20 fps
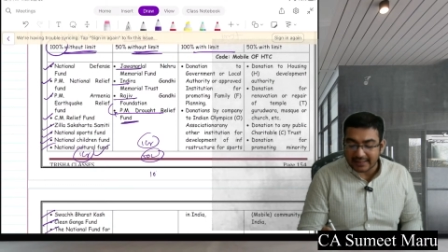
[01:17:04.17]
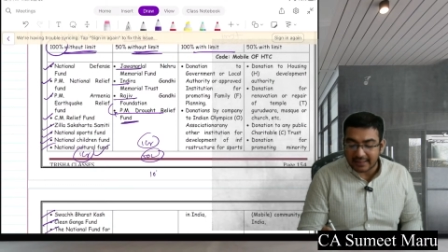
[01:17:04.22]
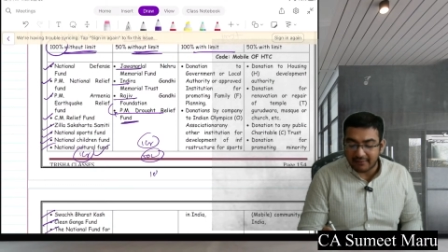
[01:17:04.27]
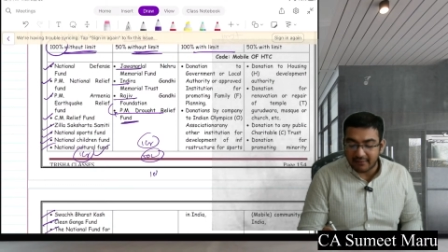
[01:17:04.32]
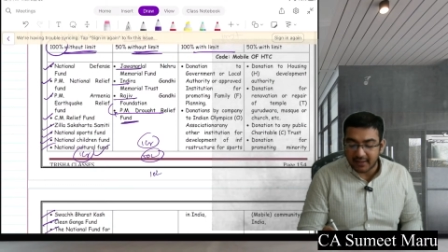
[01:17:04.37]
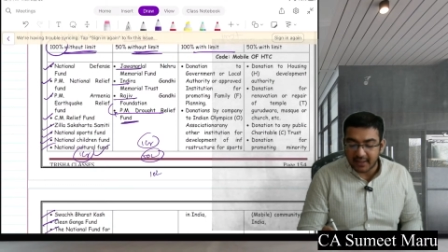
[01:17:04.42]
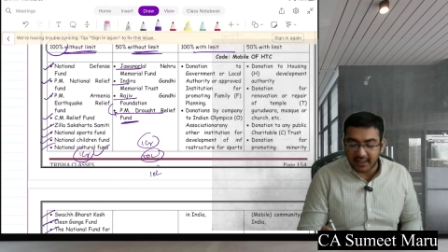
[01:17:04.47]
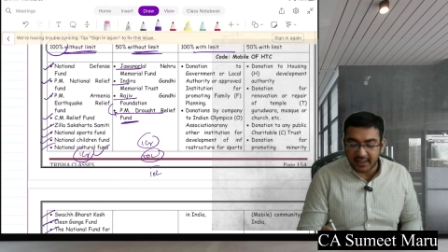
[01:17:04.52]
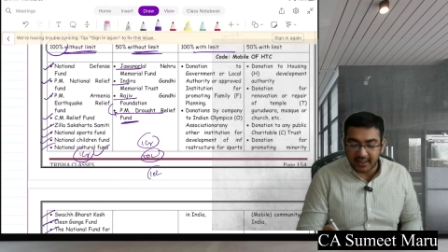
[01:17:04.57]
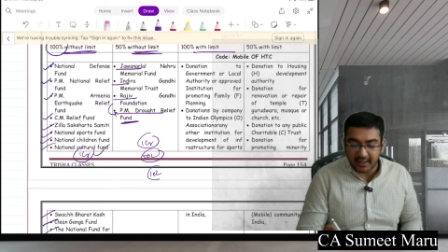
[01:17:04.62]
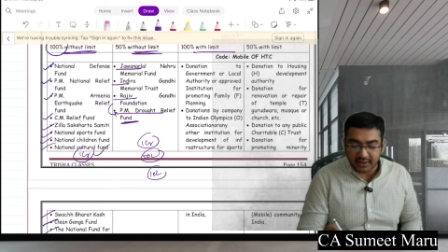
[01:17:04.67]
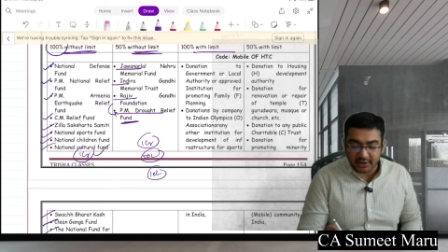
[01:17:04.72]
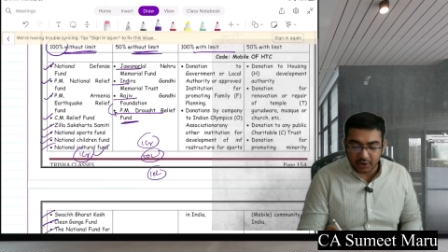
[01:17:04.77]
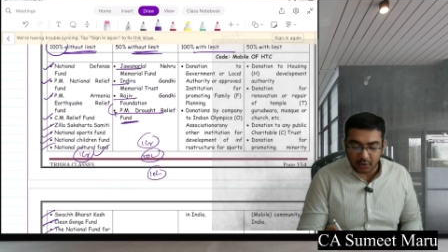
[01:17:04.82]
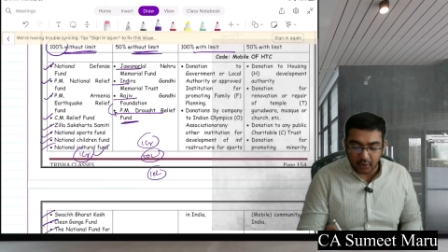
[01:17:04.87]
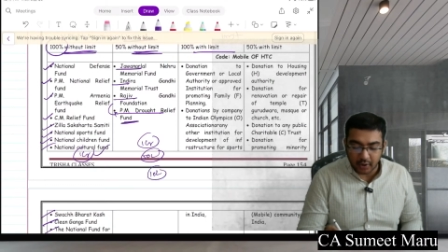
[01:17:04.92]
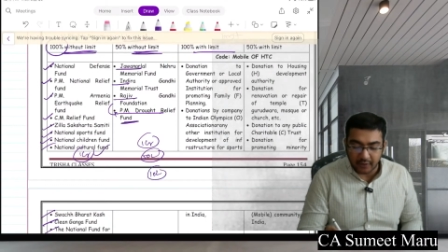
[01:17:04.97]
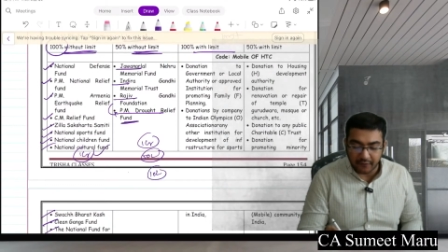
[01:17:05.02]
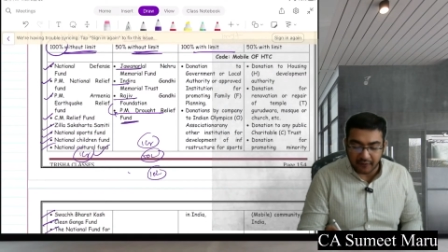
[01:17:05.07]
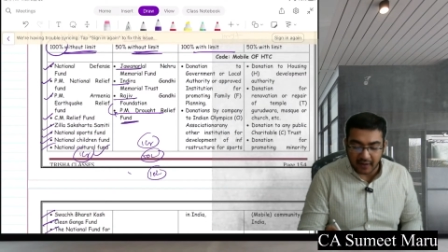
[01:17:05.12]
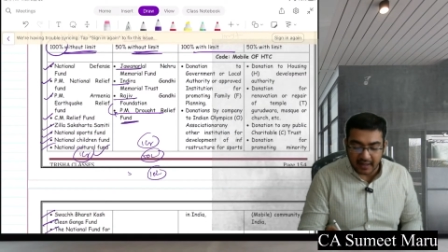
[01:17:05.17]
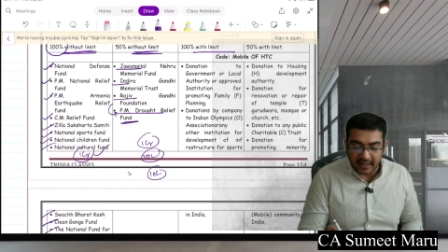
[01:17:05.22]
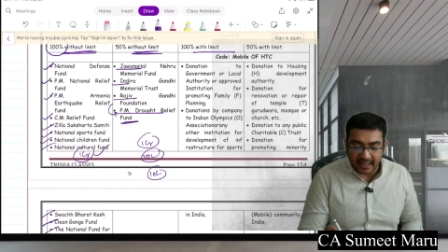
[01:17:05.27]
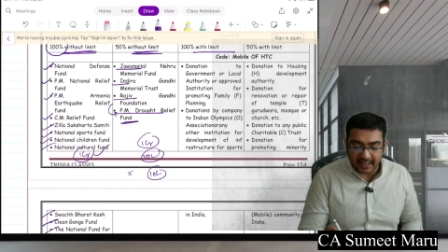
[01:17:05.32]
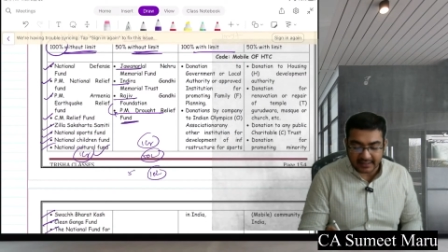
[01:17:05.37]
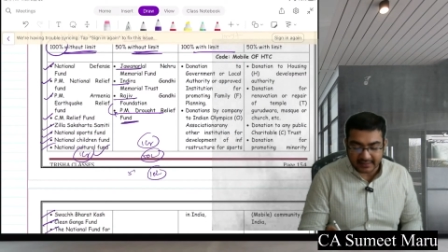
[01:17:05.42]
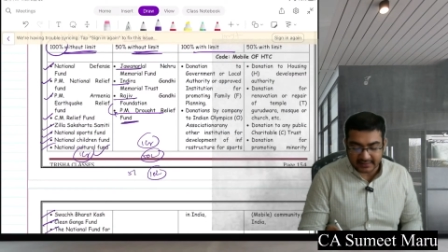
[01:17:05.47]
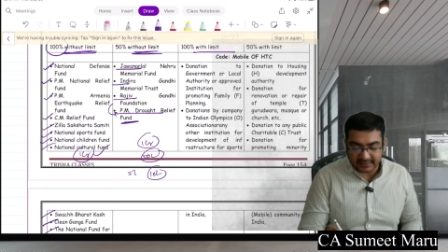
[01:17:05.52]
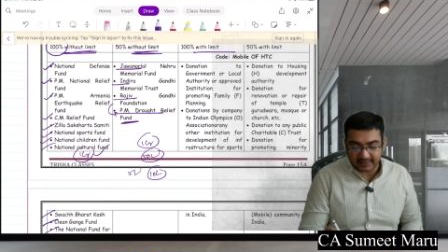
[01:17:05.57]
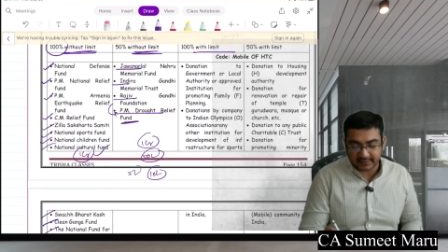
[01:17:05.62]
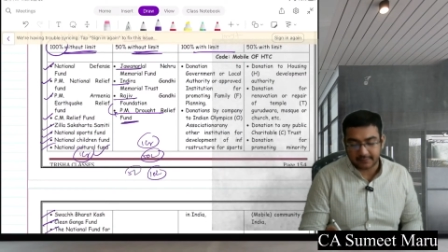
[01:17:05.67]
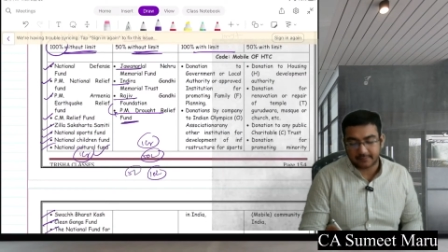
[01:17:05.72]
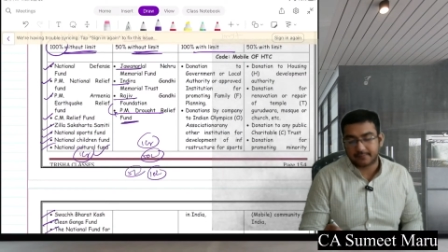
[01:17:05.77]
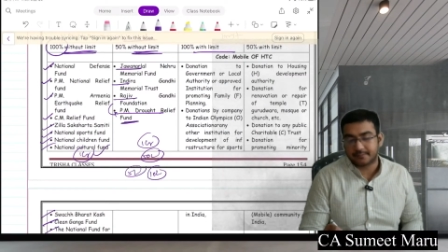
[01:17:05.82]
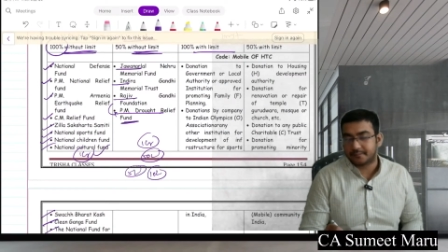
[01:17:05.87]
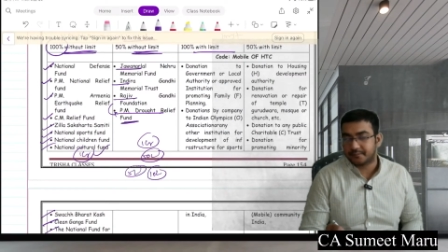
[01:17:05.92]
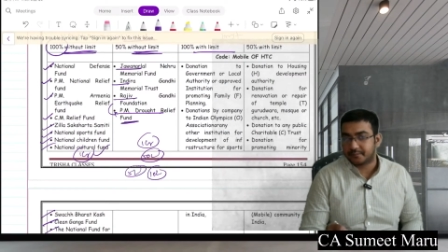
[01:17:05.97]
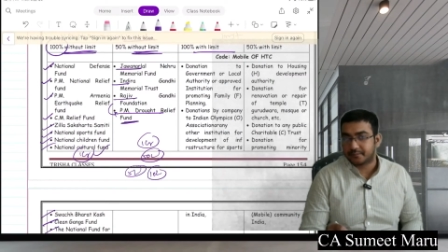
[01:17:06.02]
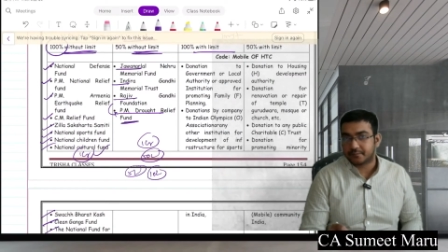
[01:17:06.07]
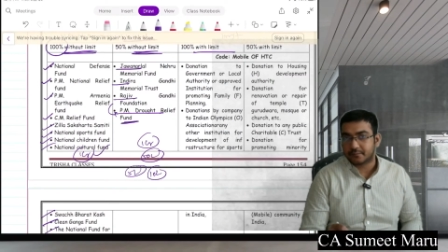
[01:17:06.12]
I will get deduction only 5 lakhs.
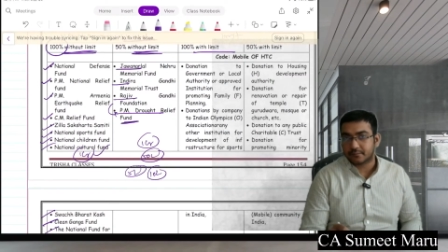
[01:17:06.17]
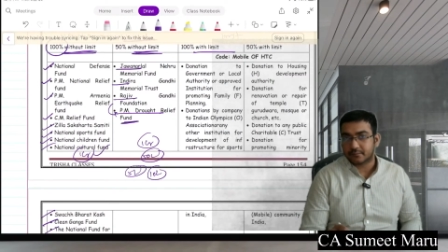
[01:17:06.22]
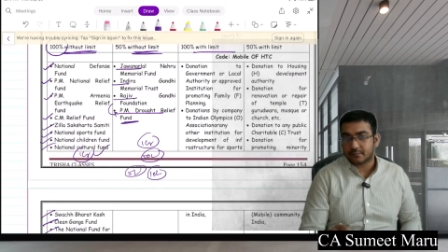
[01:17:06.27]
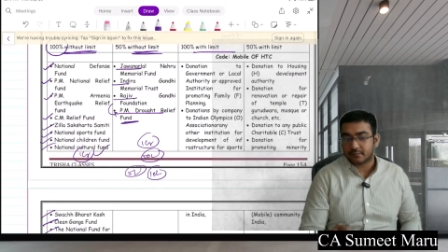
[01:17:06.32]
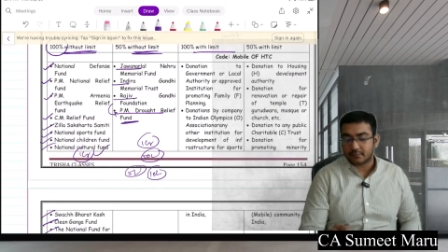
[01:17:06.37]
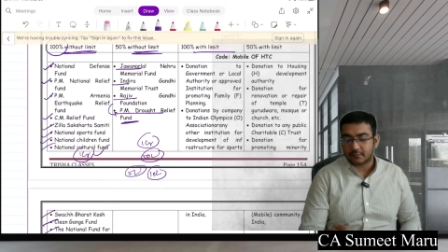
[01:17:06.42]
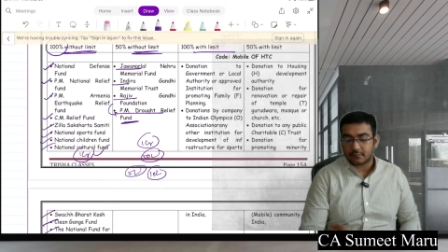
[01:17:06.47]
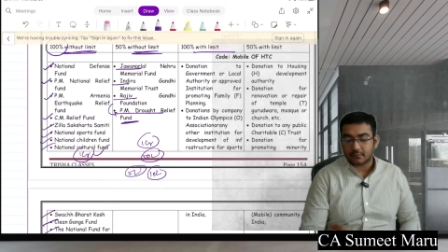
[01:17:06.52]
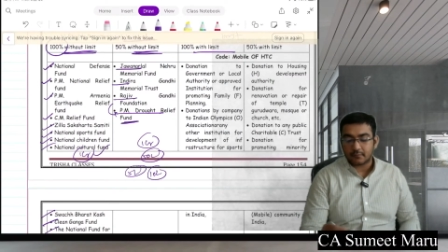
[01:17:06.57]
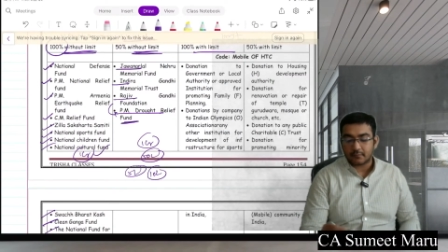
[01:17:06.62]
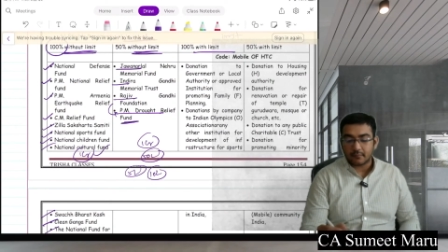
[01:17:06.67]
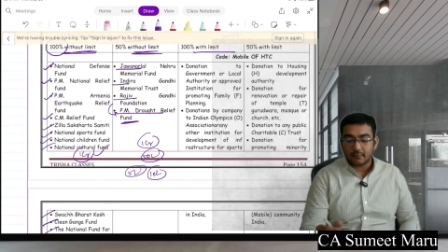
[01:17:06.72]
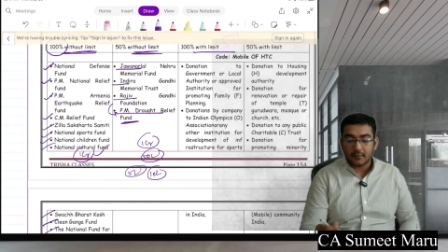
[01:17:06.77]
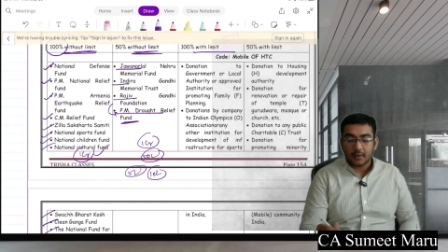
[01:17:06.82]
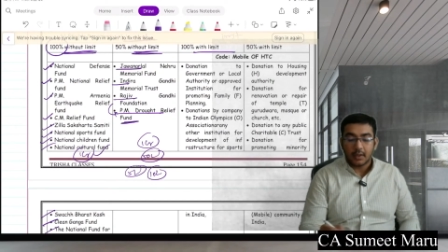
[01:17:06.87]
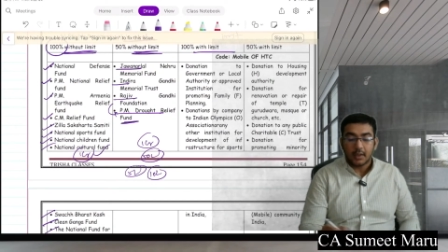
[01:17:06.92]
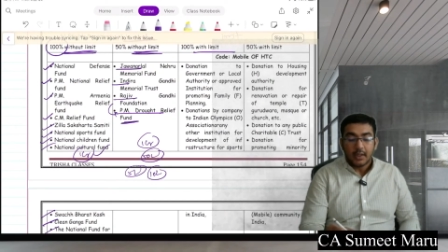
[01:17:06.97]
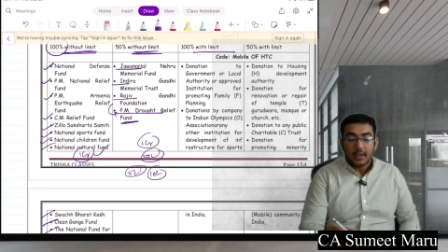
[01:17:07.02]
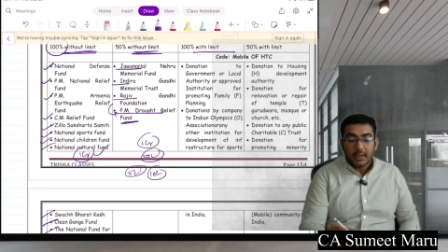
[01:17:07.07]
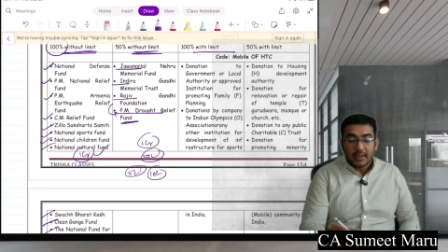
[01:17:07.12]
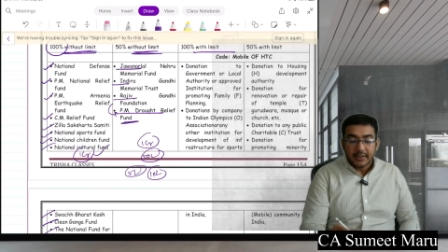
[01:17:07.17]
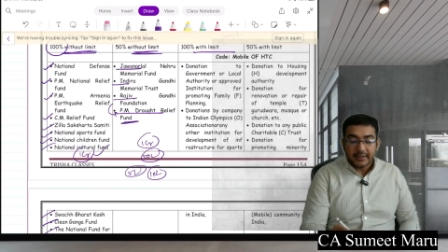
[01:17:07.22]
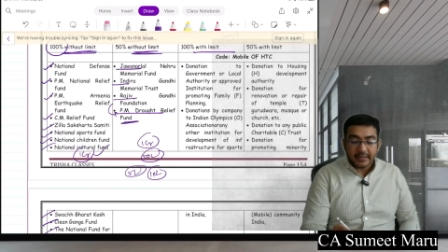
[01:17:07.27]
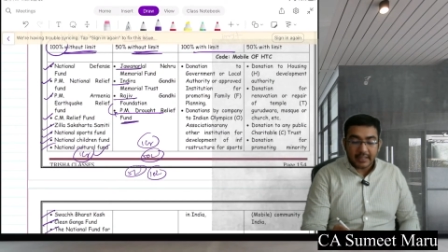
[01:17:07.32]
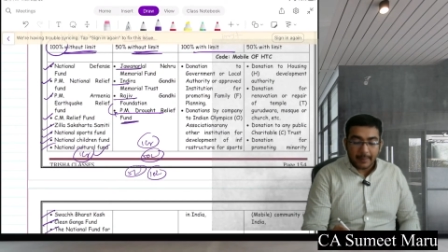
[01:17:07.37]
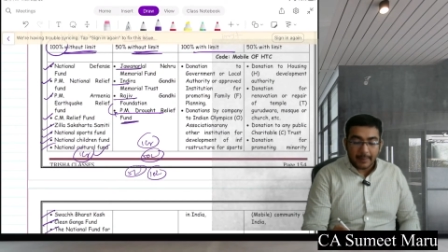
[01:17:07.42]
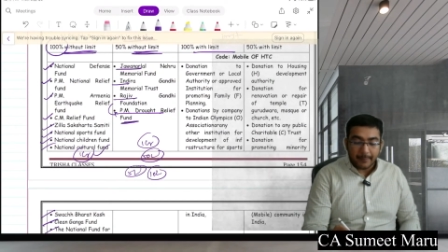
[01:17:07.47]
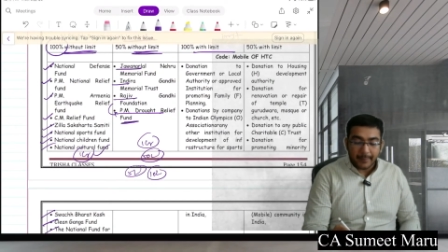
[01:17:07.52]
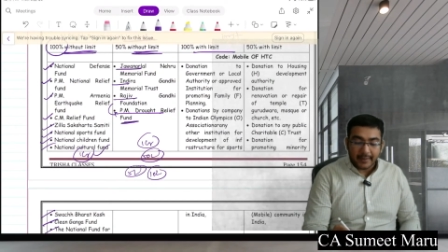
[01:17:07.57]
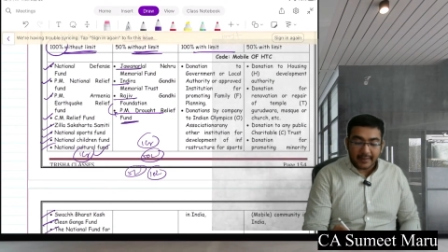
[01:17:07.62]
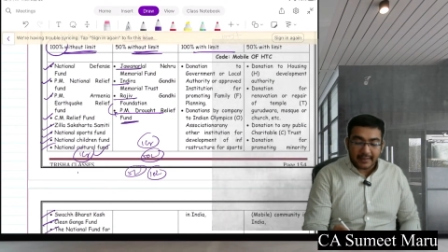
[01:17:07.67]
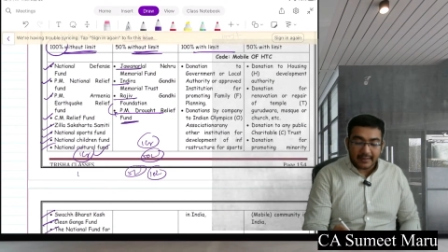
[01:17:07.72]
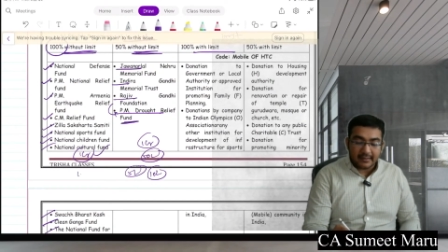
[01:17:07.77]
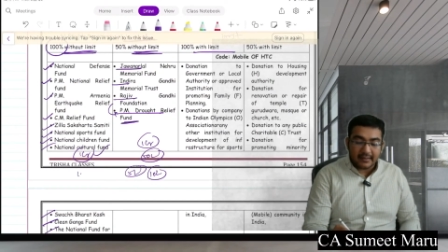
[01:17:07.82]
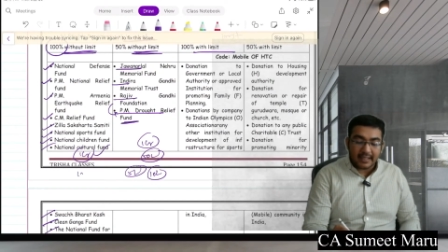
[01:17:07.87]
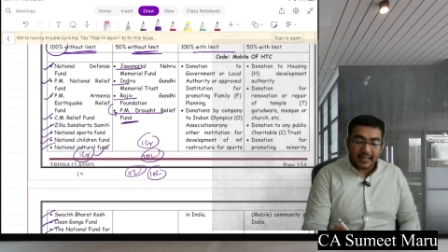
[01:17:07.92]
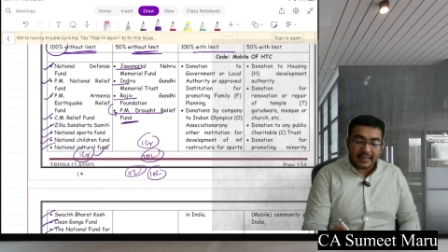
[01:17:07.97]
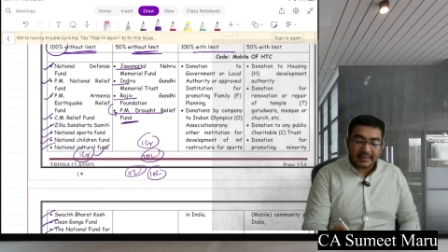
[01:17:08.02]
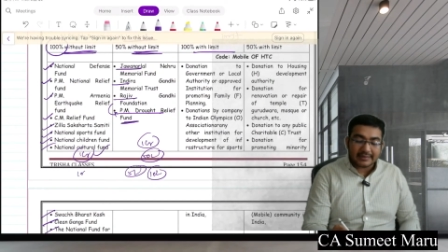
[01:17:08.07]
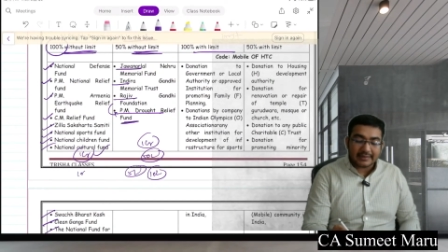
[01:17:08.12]
Here I pay 10
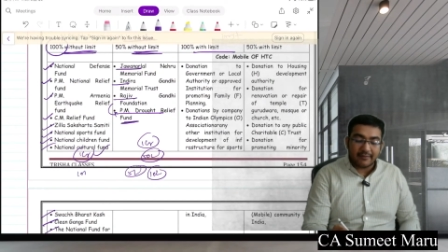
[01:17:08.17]
lakhs,